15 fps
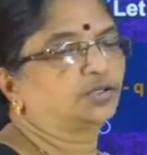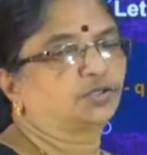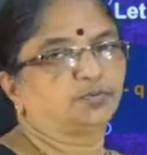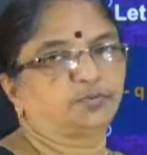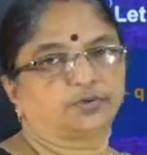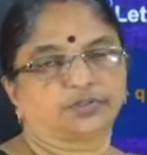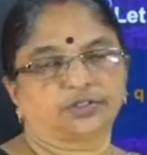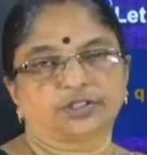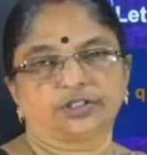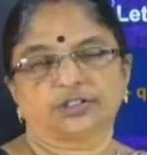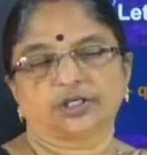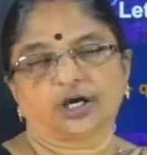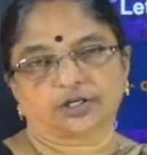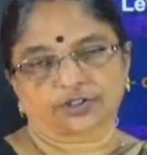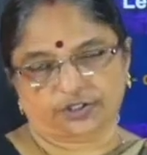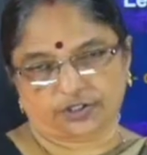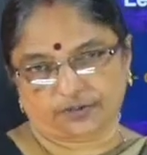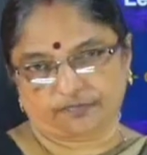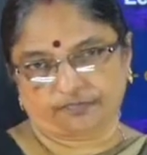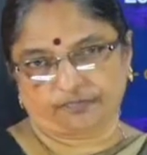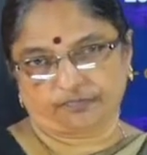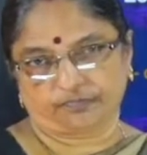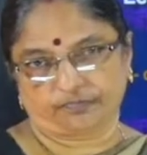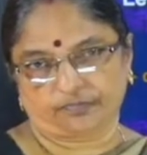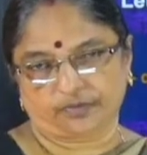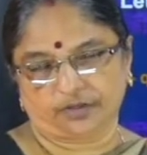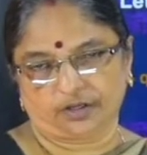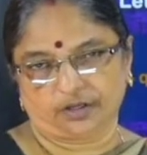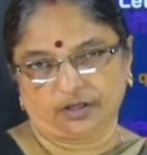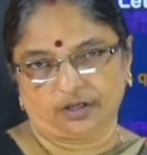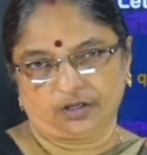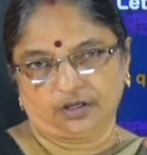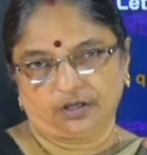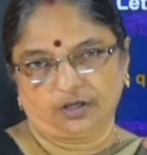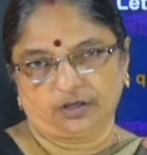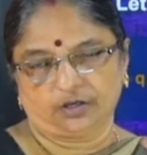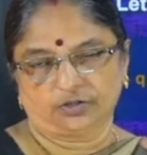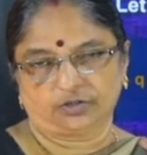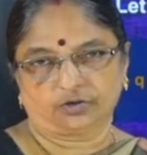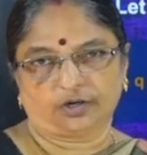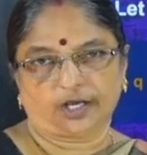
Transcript: to positive charge. So,